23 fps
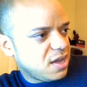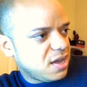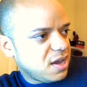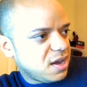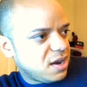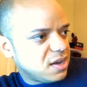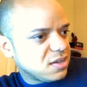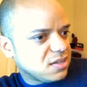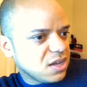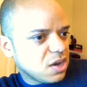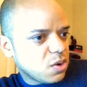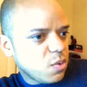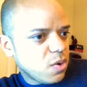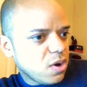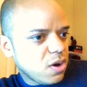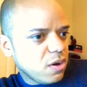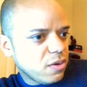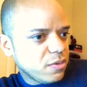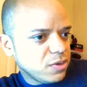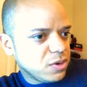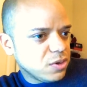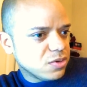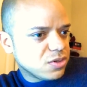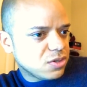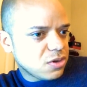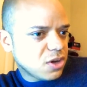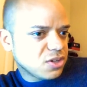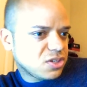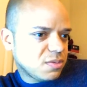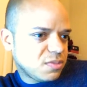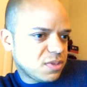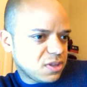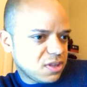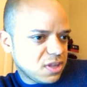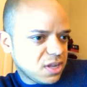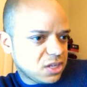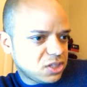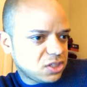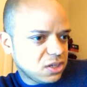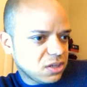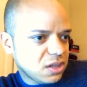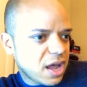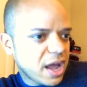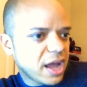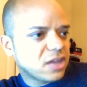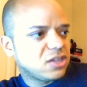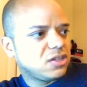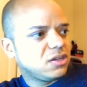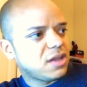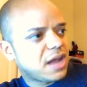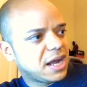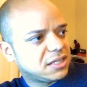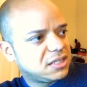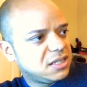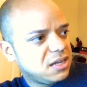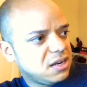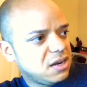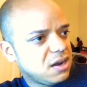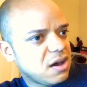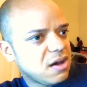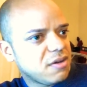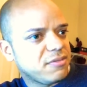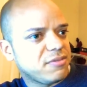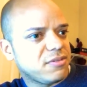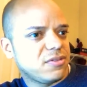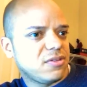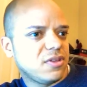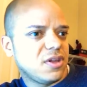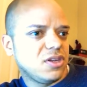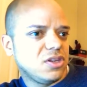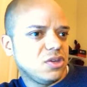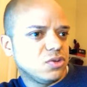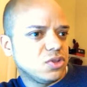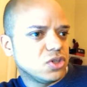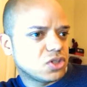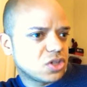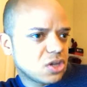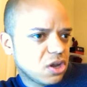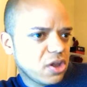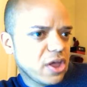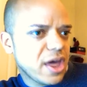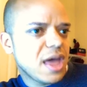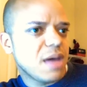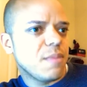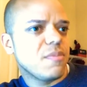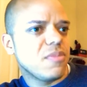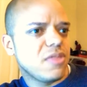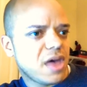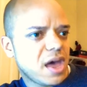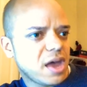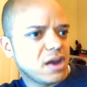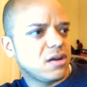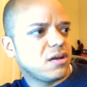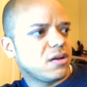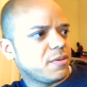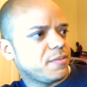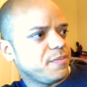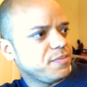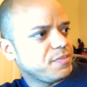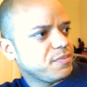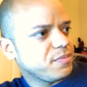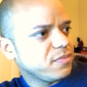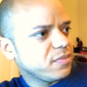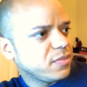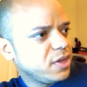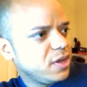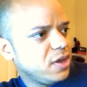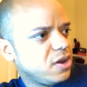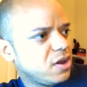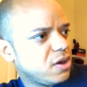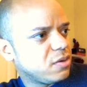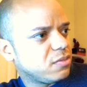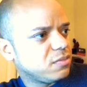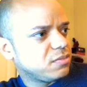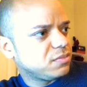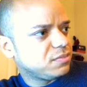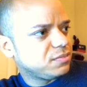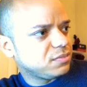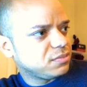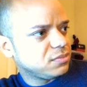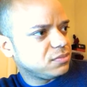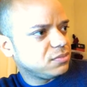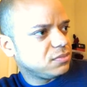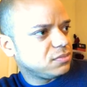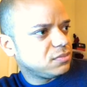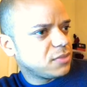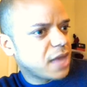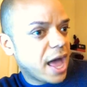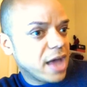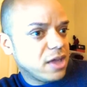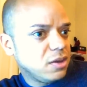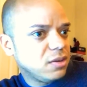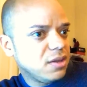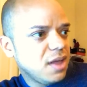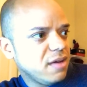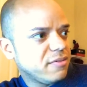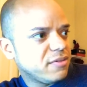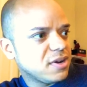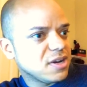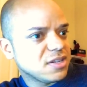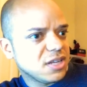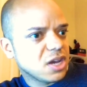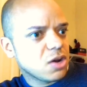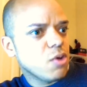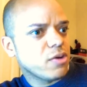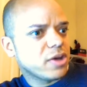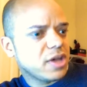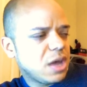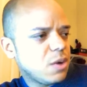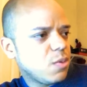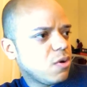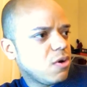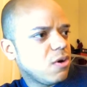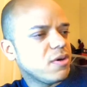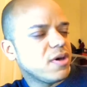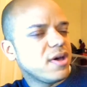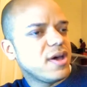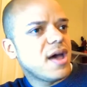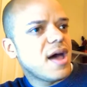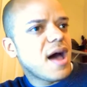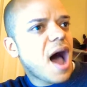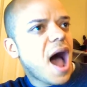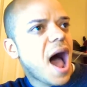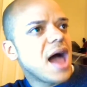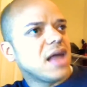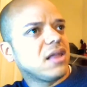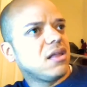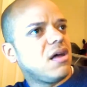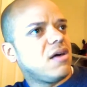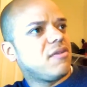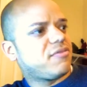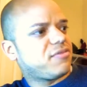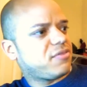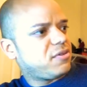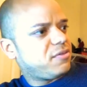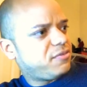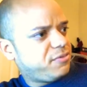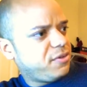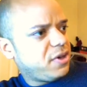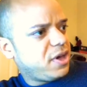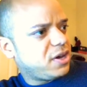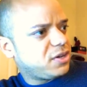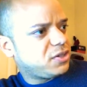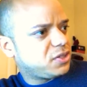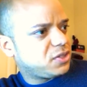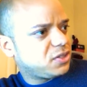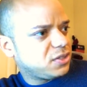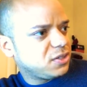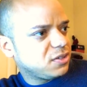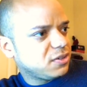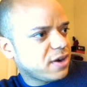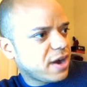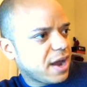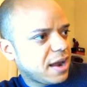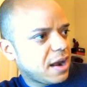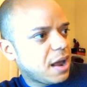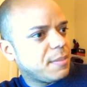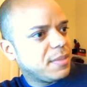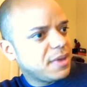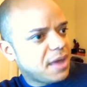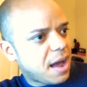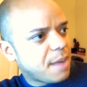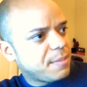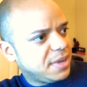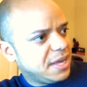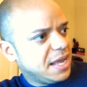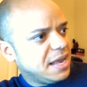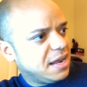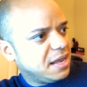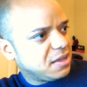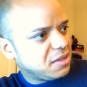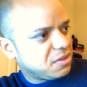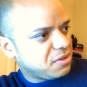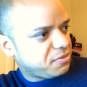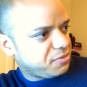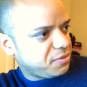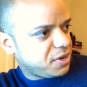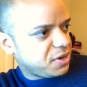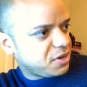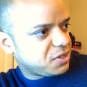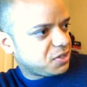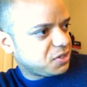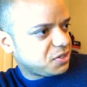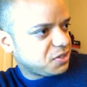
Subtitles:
And it's like, well, you saw something that you liked it enough, and then you just claim that that you love it. It's like, okay, well, I love fish, right? I'm eating the fish.